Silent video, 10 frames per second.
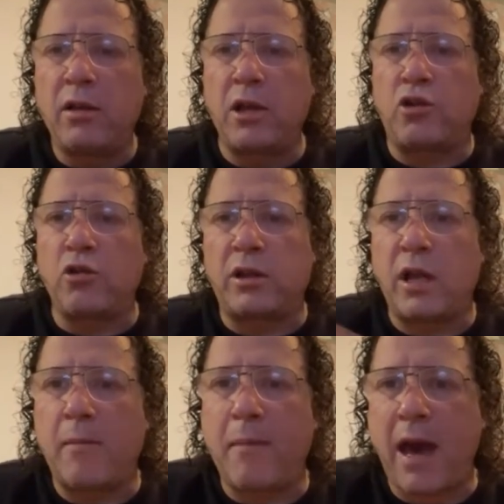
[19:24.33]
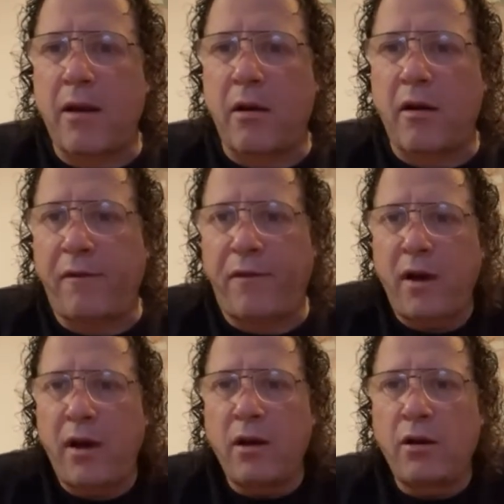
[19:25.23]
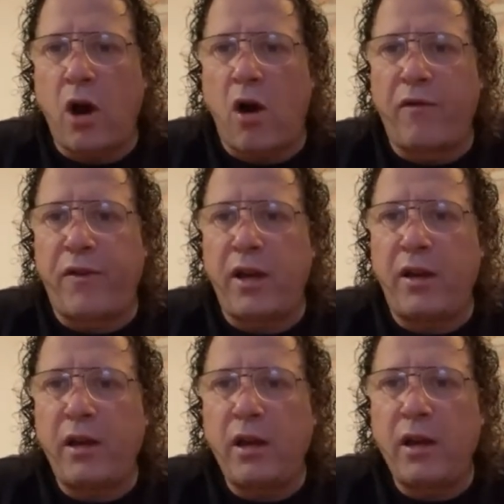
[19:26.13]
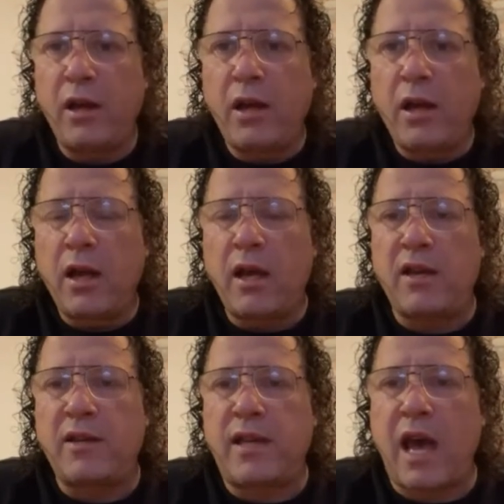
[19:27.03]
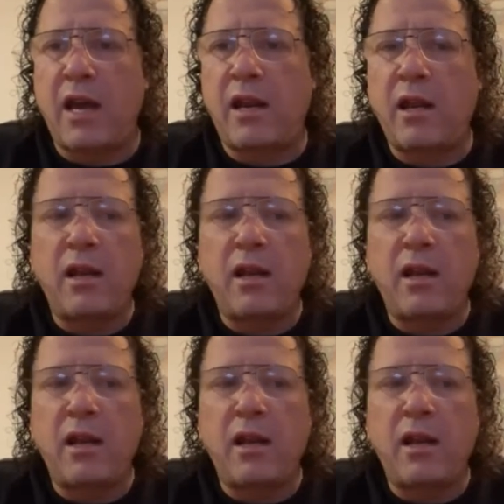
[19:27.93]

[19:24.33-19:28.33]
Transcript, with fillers: The truth of the matter of COVID is that